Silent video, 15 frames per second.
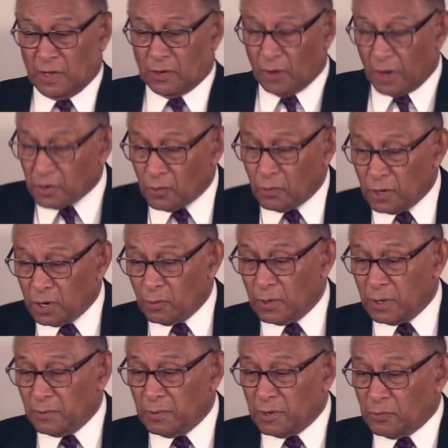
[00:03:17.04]
not only
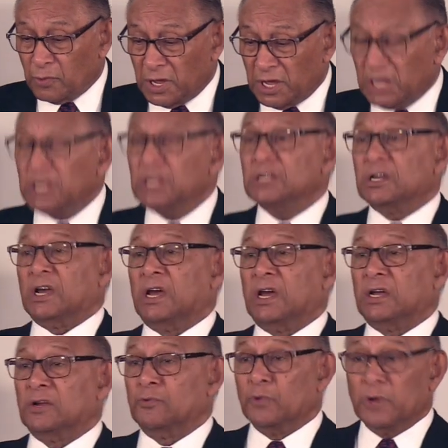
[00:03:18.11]
will we read
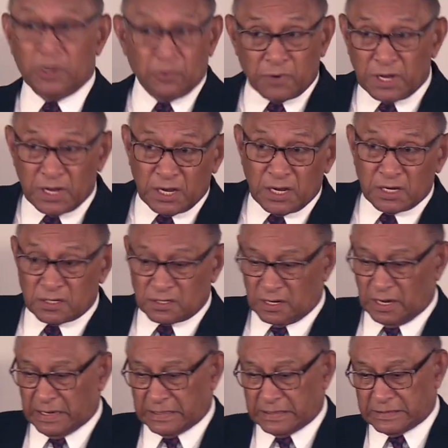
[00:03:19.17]
and reread
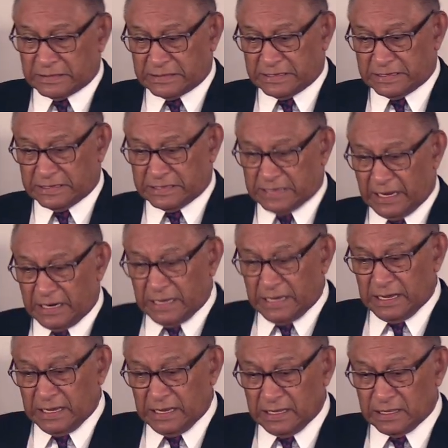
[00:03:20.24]
and
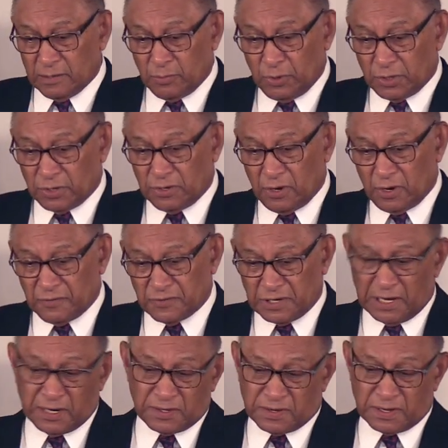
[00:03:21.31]
study the book of
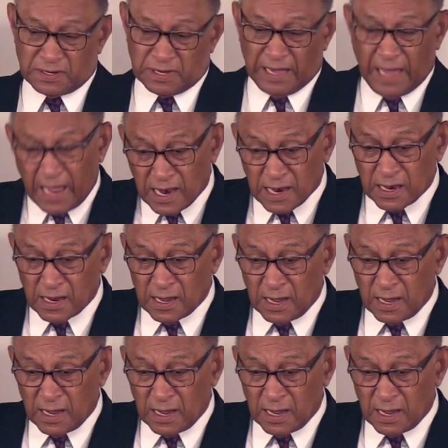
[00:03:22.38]
Genesis again,